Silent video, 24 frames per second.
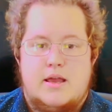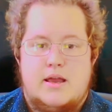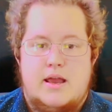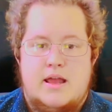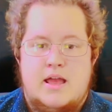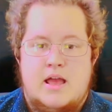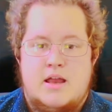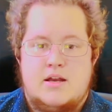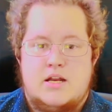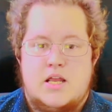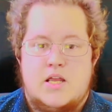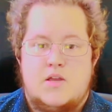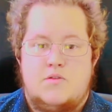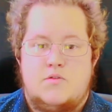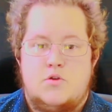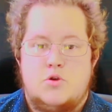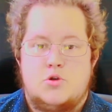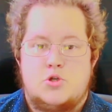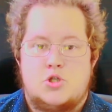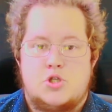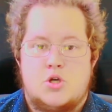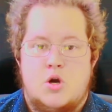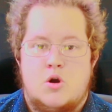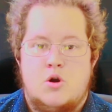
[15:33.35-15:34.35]
And if
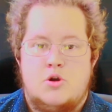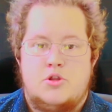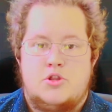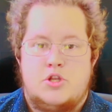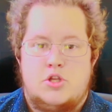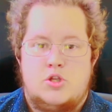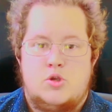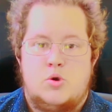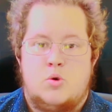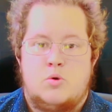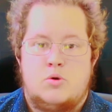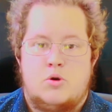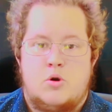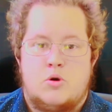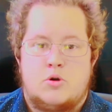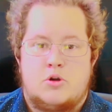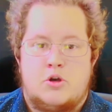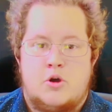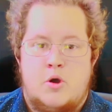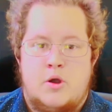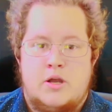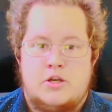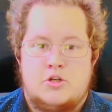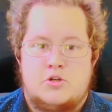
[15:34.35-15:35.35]
you show that you're not
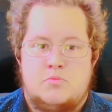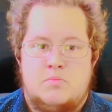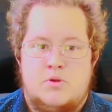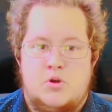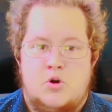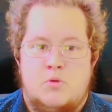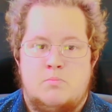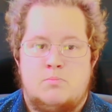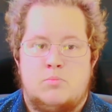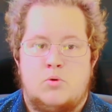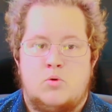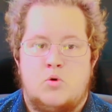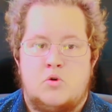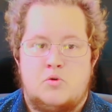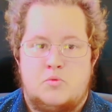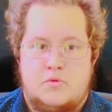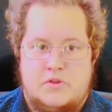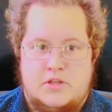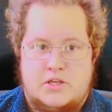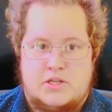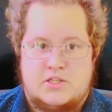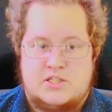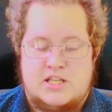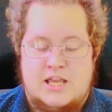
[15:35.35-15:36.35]
going to be on board
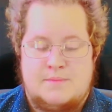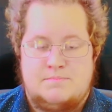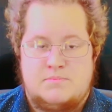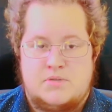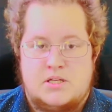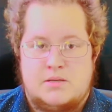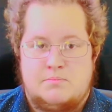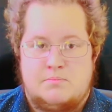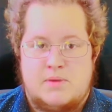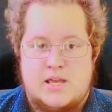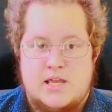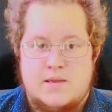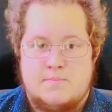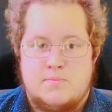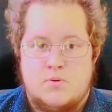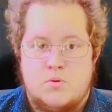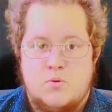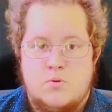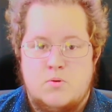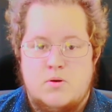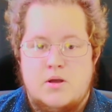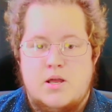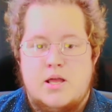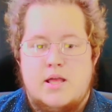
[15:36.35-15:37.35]
with accepting
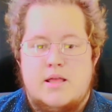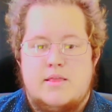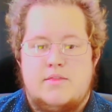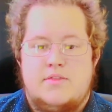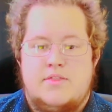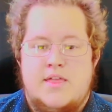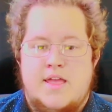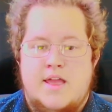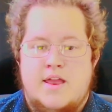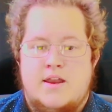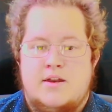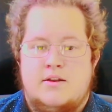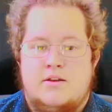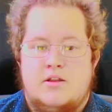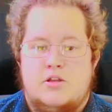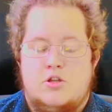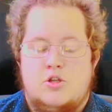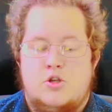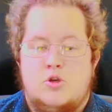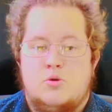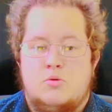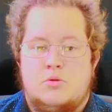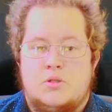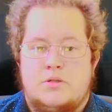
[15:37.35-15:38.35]
people, then
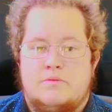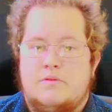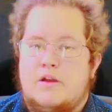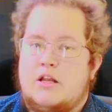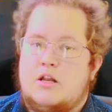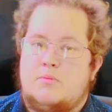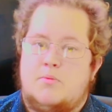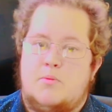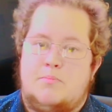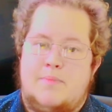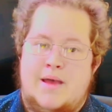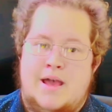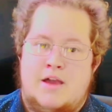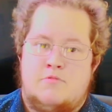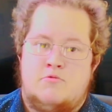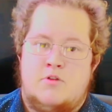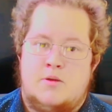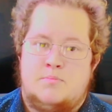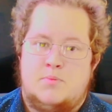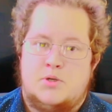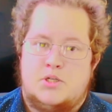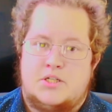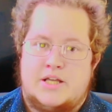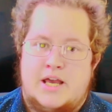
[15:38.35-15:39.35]
you'll develop a bad
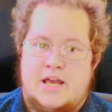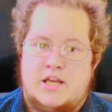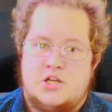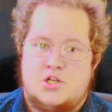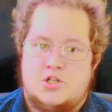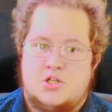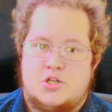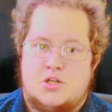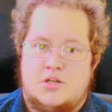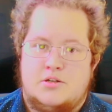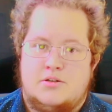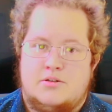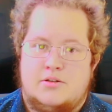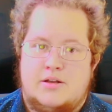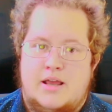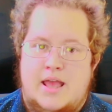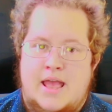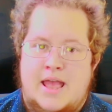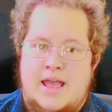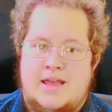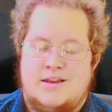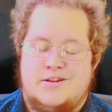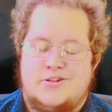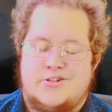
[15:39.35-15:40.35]
reputation
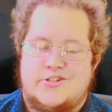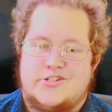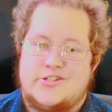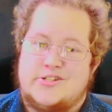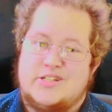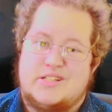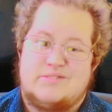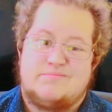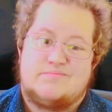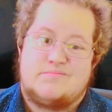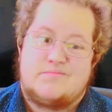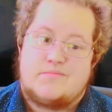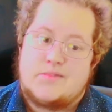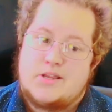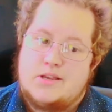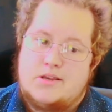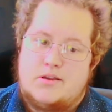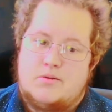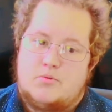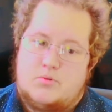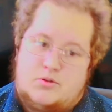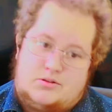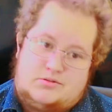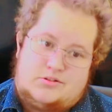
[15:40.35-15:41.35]
and,
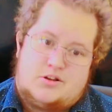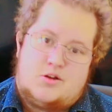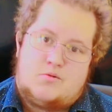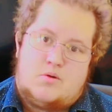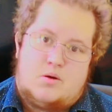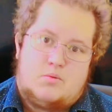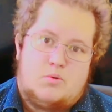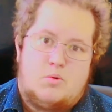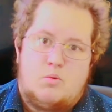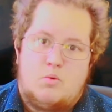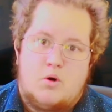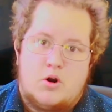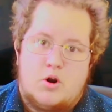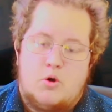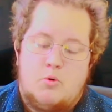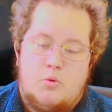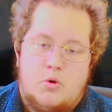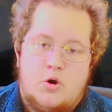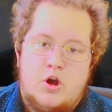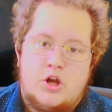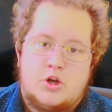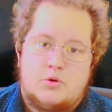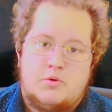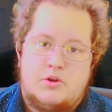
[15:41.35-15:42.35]
well, no one will want
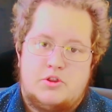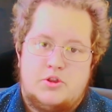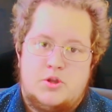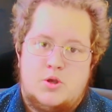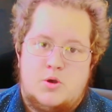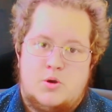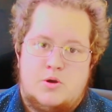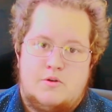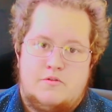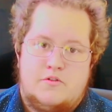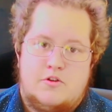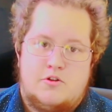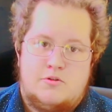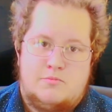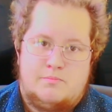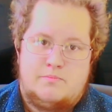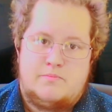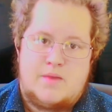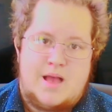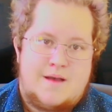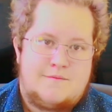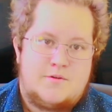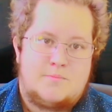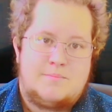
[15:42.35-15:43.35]
to work with you if you
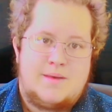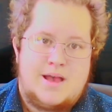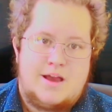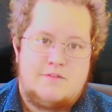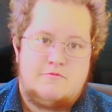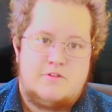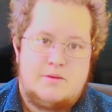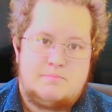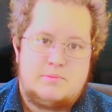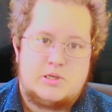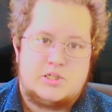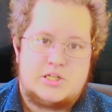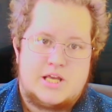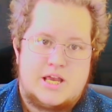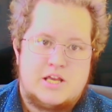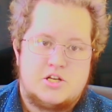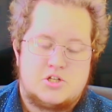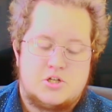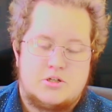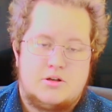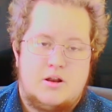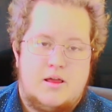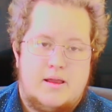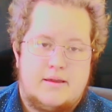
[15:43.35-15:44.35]
have a bad
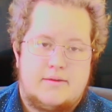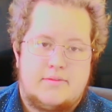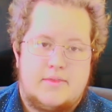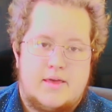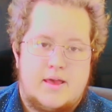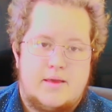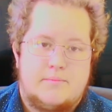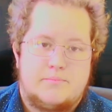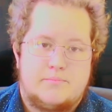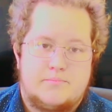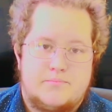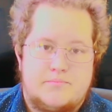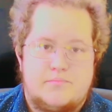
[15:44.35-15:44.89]
reputation like that.